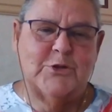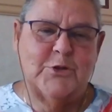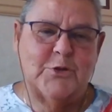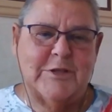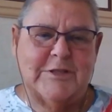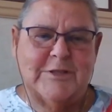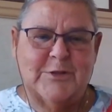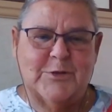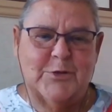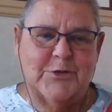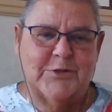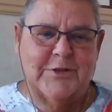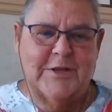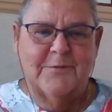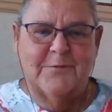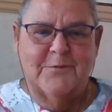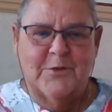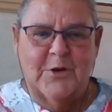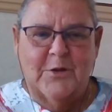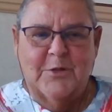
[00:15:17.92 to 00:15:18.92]
not sure it's a
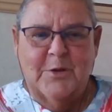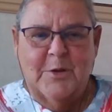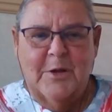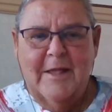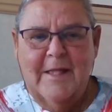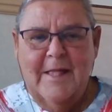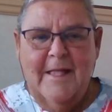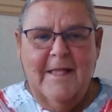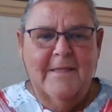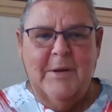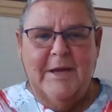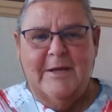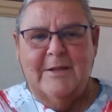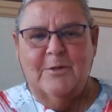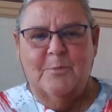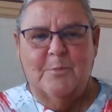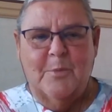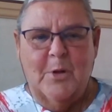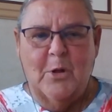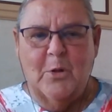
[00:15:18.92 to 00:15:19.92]
good thing for all the
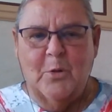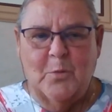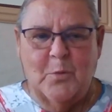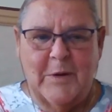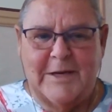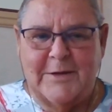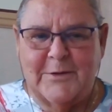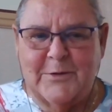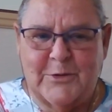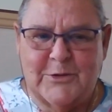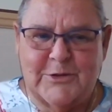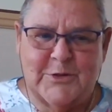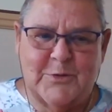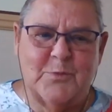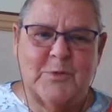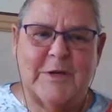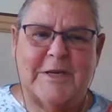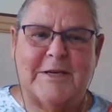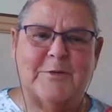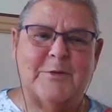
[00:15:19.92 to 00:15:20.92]
pickleball
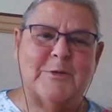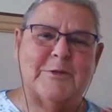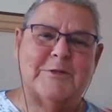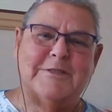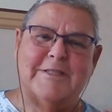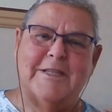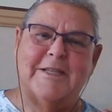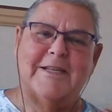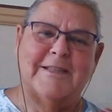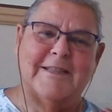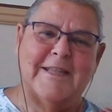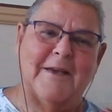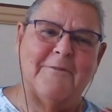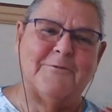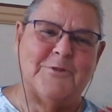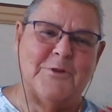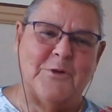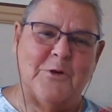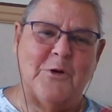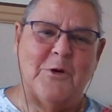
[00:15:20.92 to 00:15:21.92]
widows and
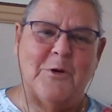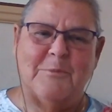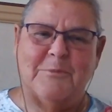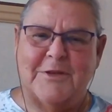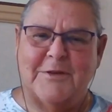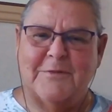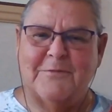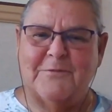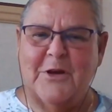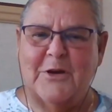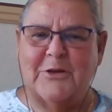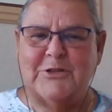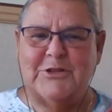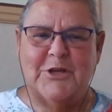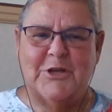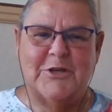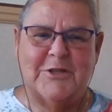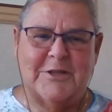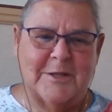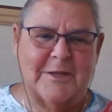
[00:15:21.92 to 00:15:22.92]
widowers that are left at home
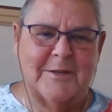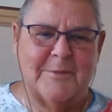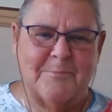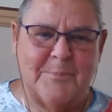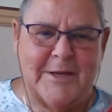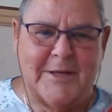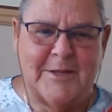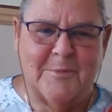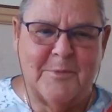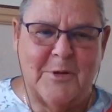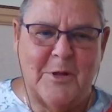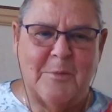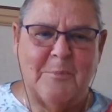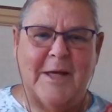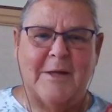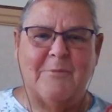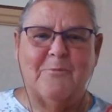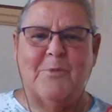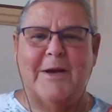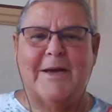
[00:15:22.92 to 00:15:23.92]
that have not joined the
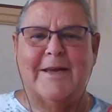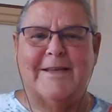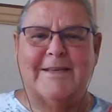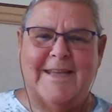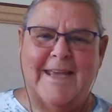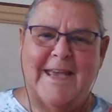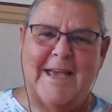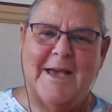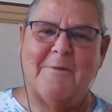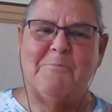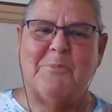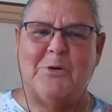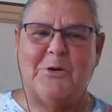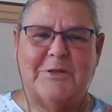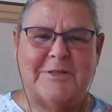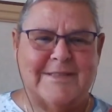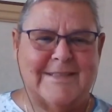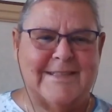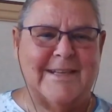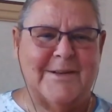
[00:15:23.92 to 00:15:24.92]
pickleball bandwagon
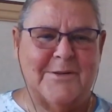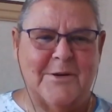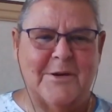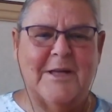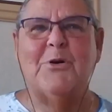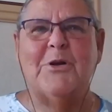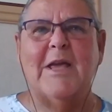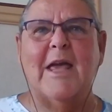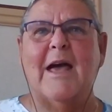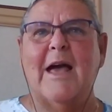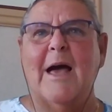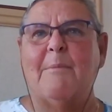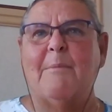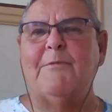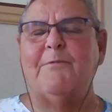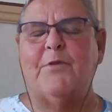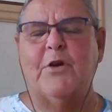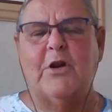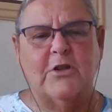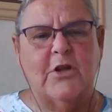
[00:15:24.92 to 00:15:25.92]
yet.
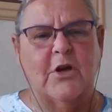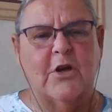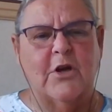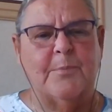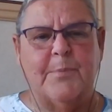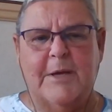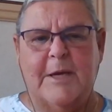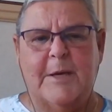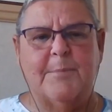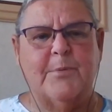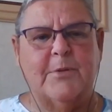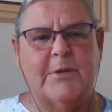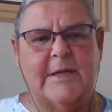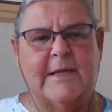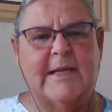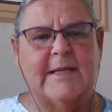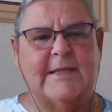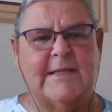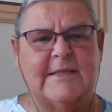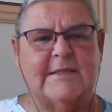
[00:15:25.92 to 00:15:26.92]
But yeah, I mean, for a lot of
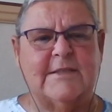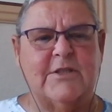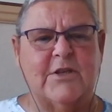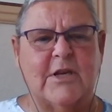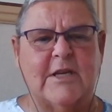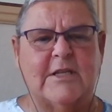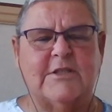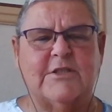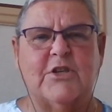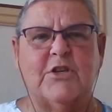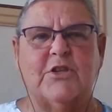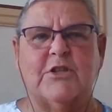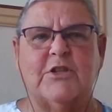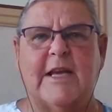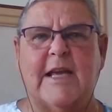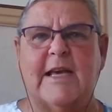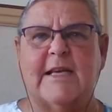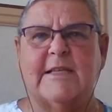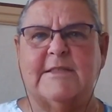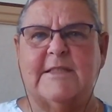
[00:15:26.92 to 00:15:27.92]
people, it
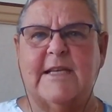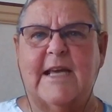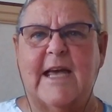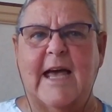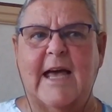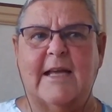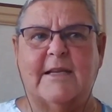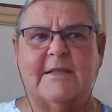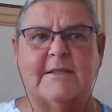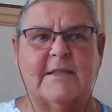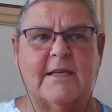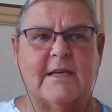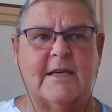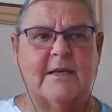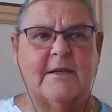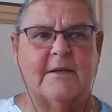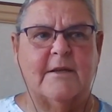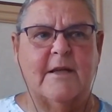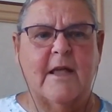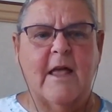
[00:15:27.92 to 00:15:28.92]
certainly has
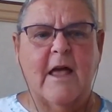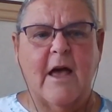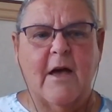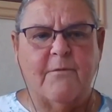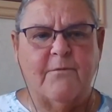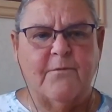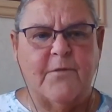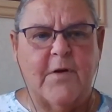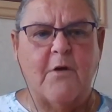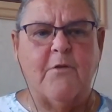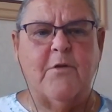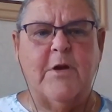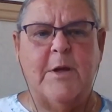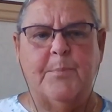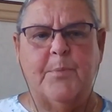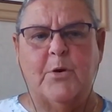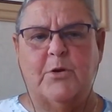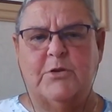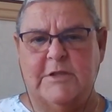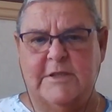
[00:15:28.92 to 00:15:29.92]
had a
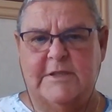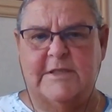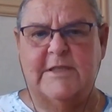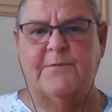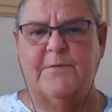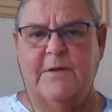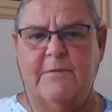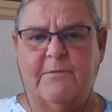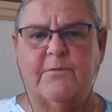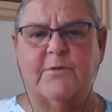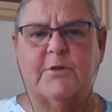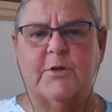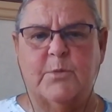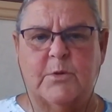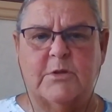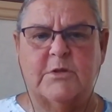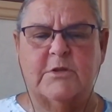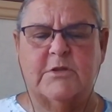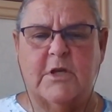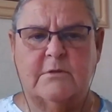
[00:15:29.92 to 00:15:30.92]
very positive
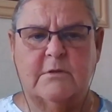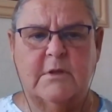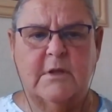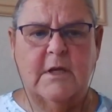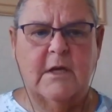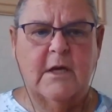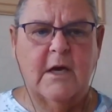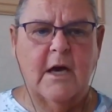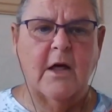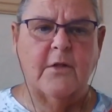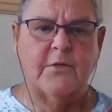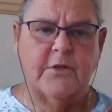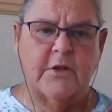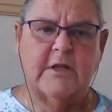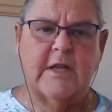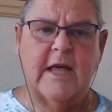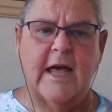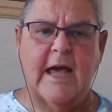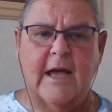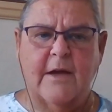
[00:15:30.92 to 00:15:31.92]
influence on
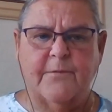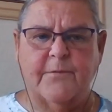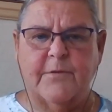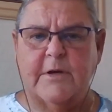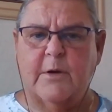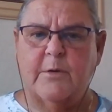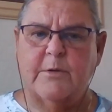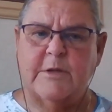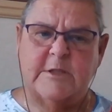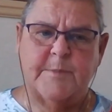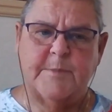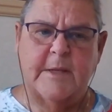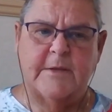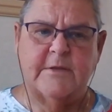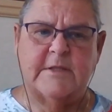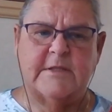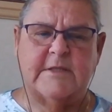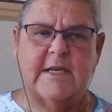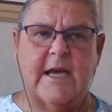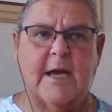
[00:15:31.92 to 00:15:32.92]
their life
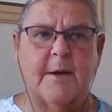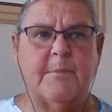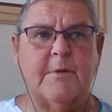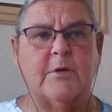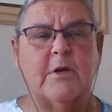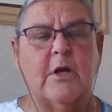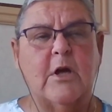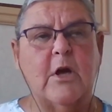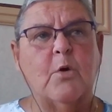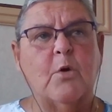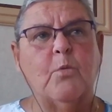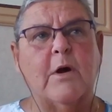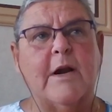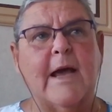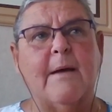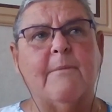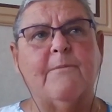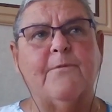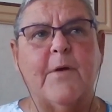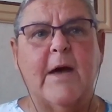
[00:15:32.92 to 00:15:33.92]
and how they spend the time.
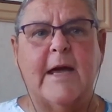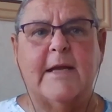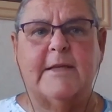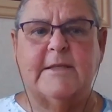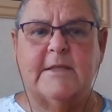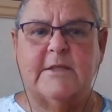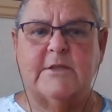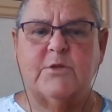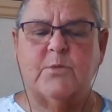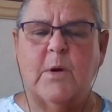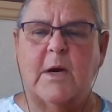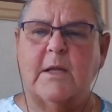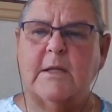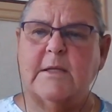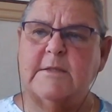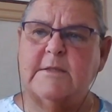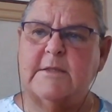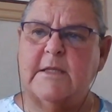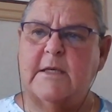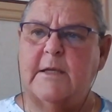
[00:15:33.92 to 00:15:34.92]
And what I'm
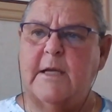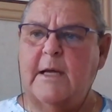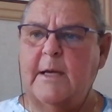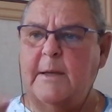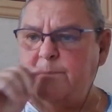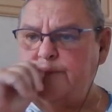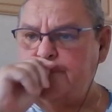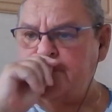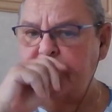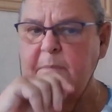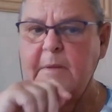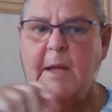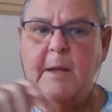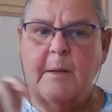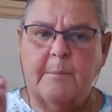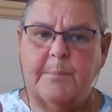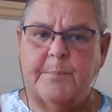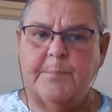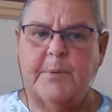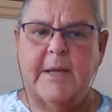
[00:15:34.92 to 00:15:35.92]
finding as well is that
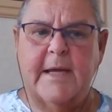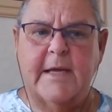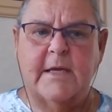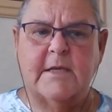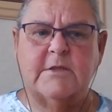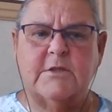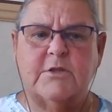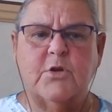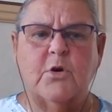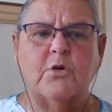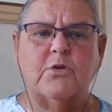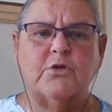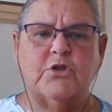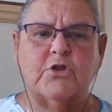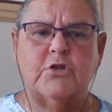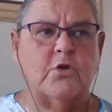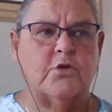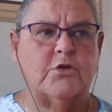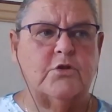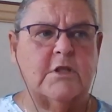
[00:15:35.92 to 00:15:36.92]
players
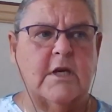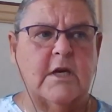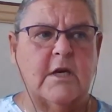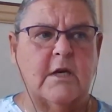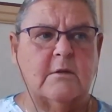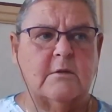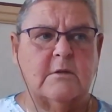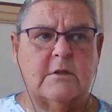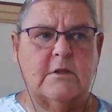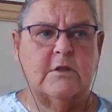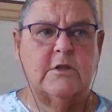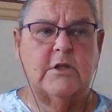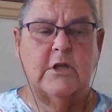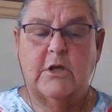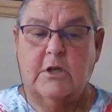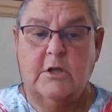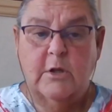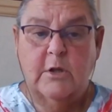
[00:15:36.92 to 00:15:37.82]
don't just go to